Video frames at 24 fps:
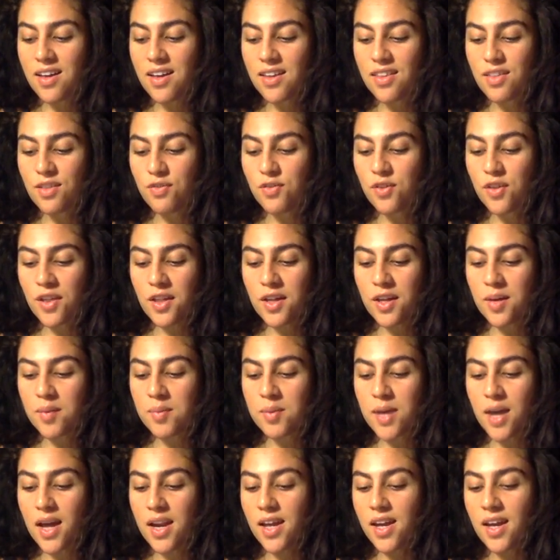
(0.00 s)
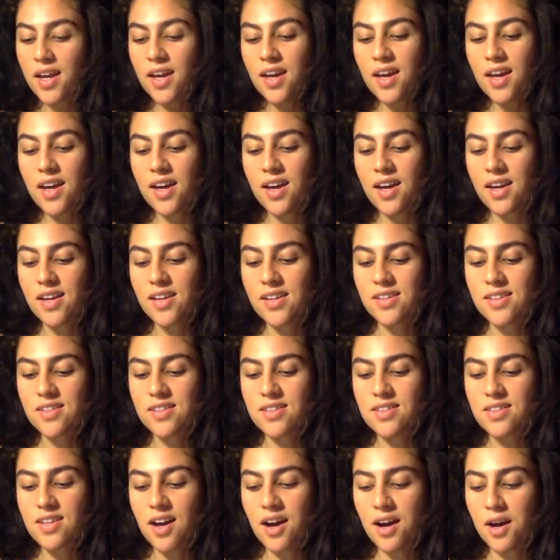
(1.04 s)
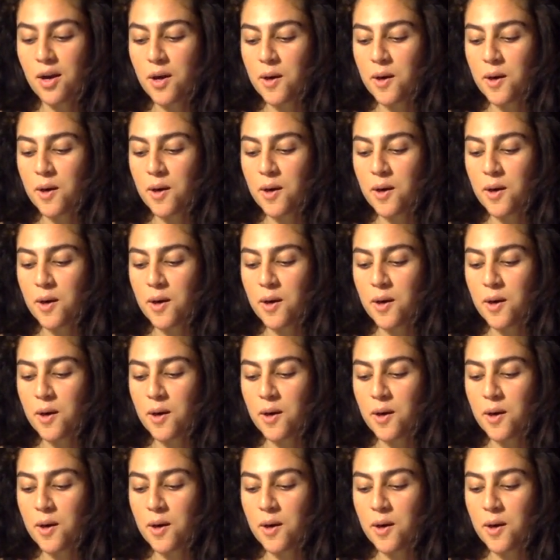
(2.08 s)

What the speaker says: the feeling I'm getting is